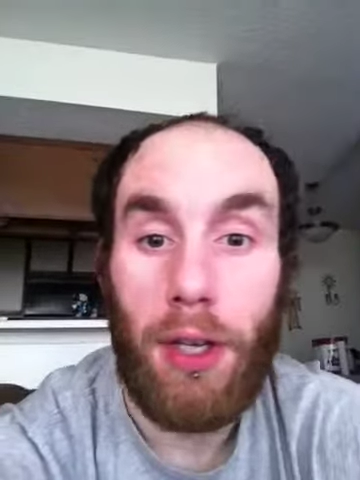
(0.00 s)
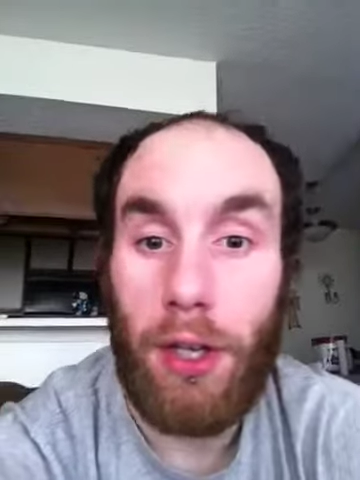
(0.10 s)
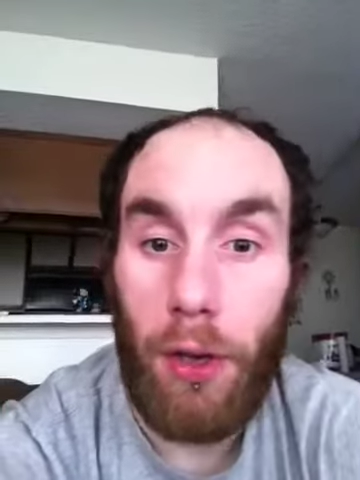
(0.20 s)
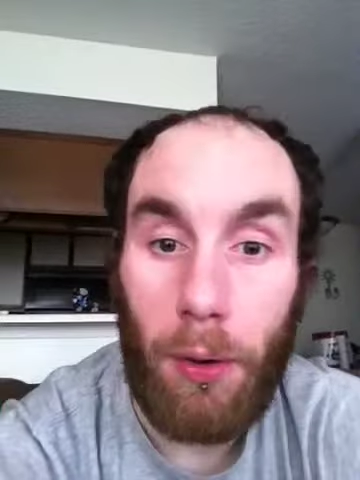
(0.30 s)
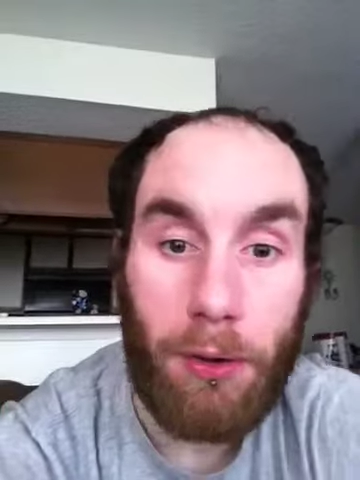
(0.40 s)

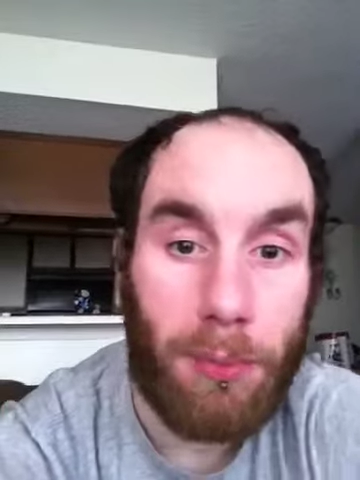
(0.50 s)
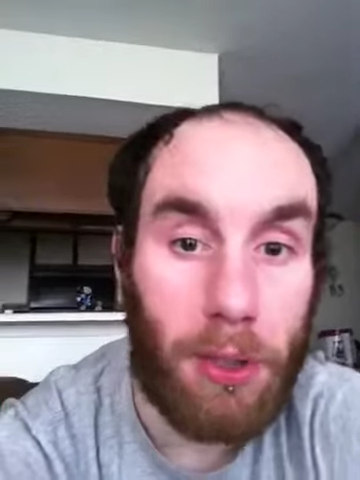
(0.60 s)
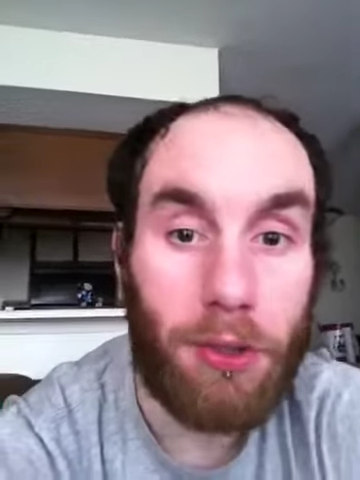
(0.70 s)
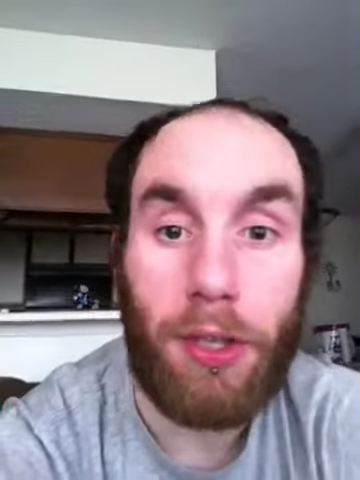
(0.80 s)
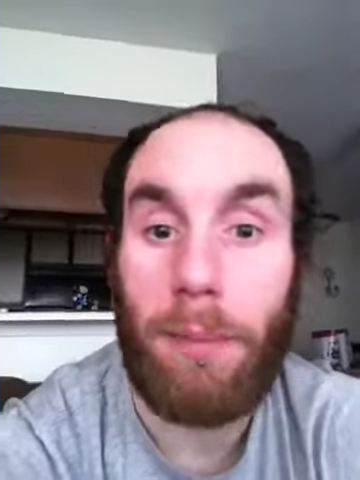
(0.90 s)
you know,
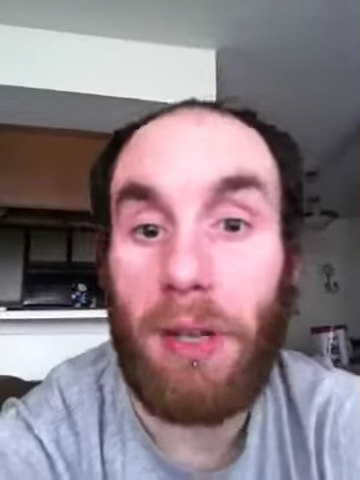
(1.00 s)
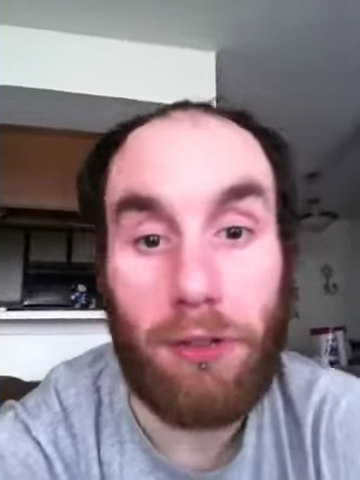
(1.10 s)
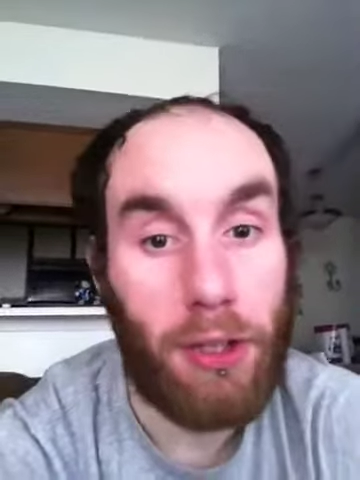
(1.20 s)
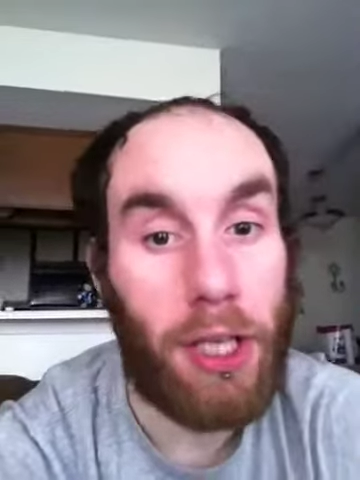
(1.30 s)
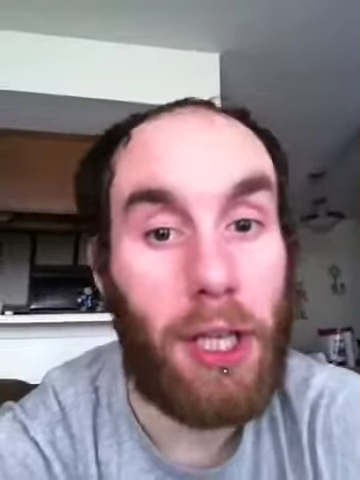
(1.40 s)
spiritually,
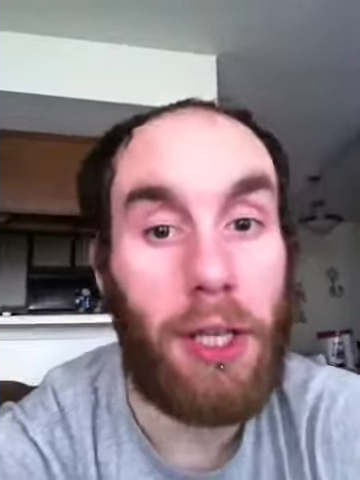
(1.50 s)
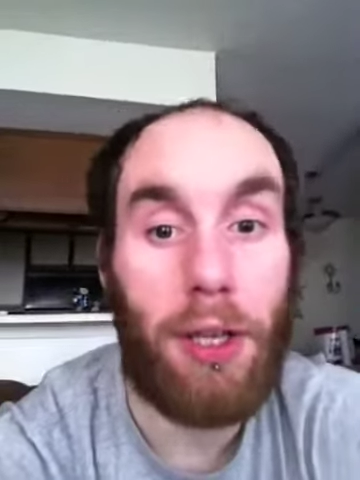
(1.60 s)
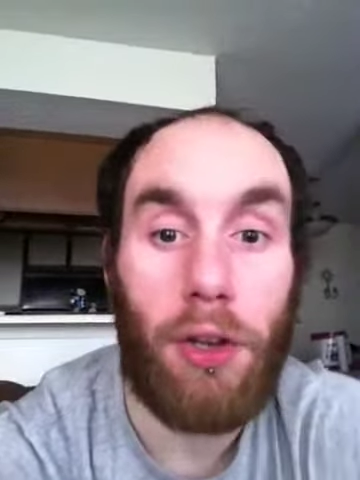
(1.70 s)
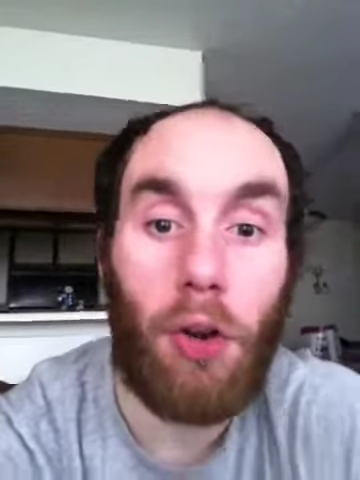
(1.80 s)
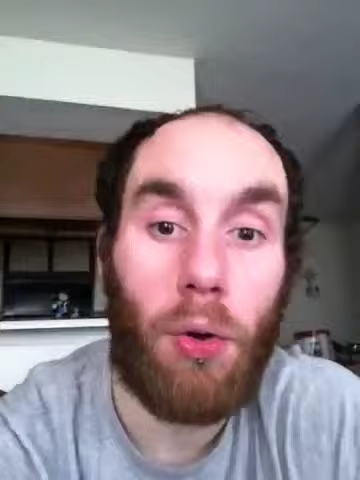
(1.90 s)
mentally,
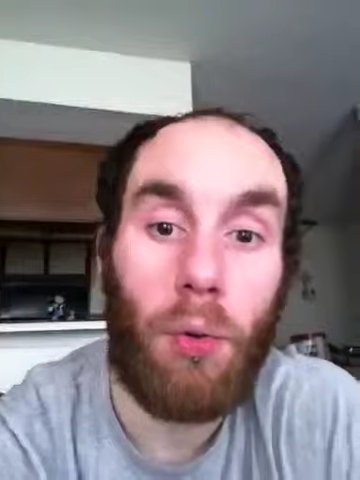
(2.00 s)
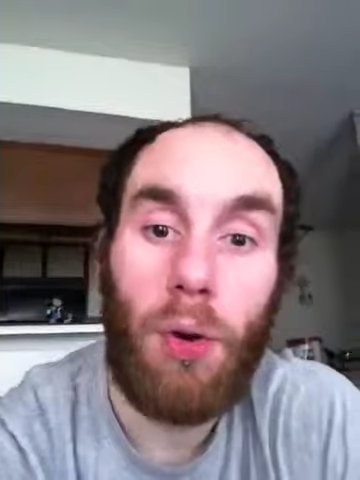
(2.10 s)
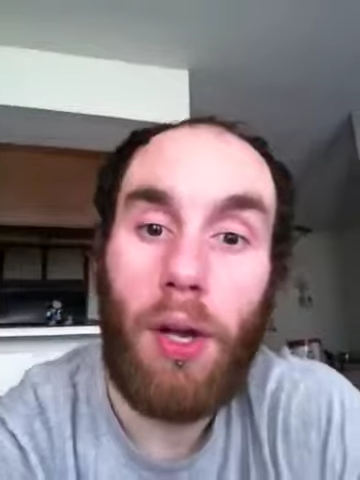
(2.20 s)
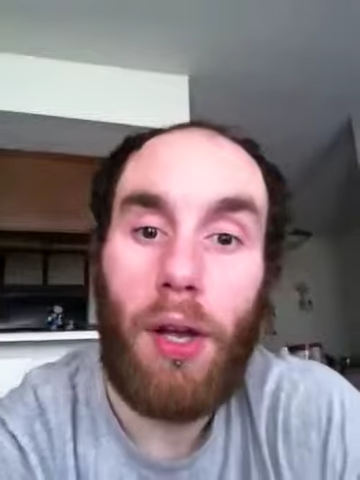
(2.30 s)
you know,